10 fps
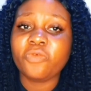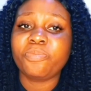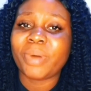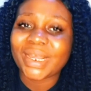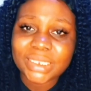
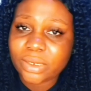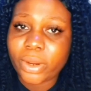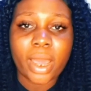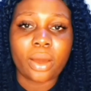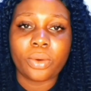
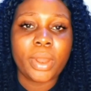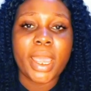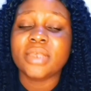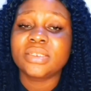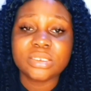bacteria
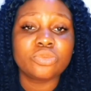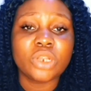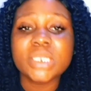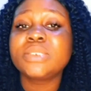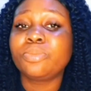and
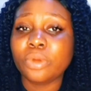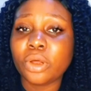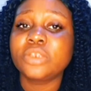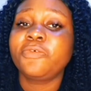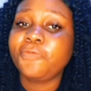stimulate
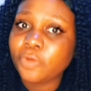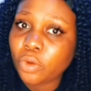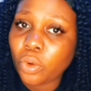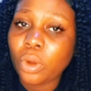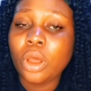blood
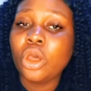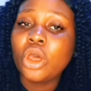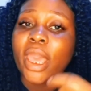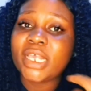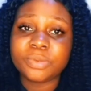flow,
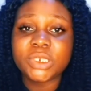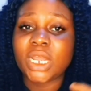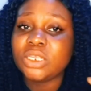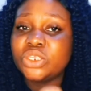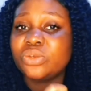
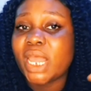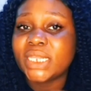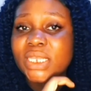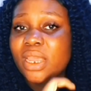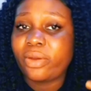especially to
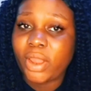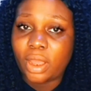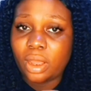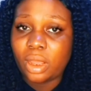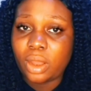that
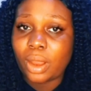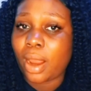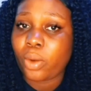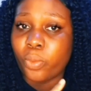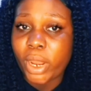area
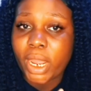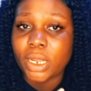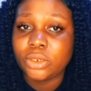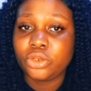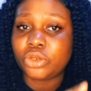
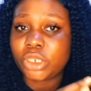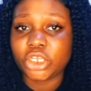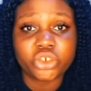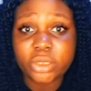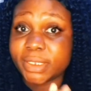where your
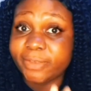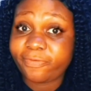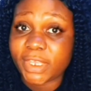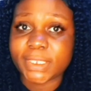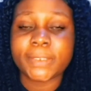denture is
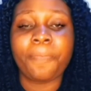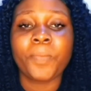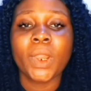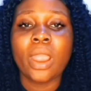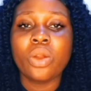fixed.
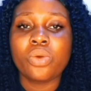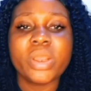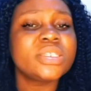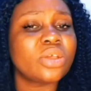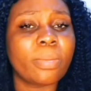
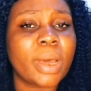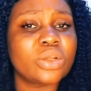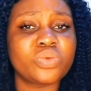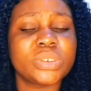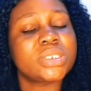Rinse your
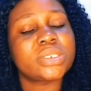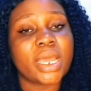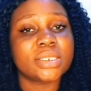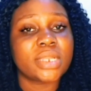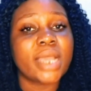mouth with
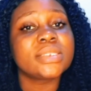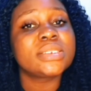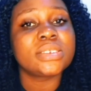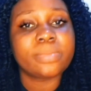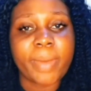an
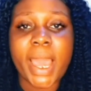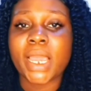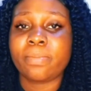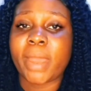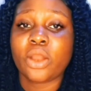
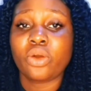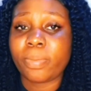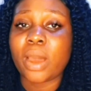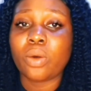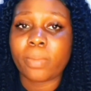
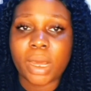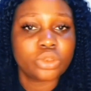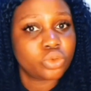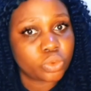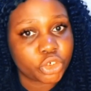antimicrobial
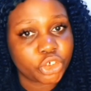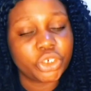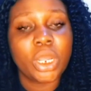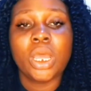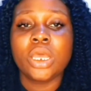
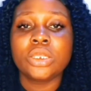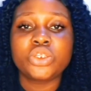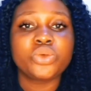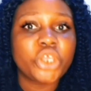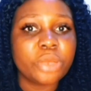mouthwash
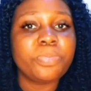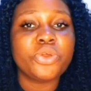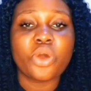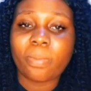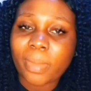to keep
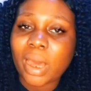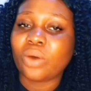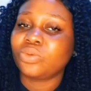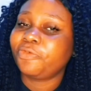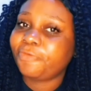your
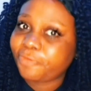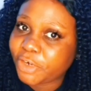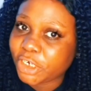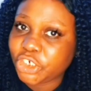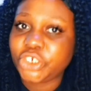mouth
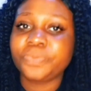fresh.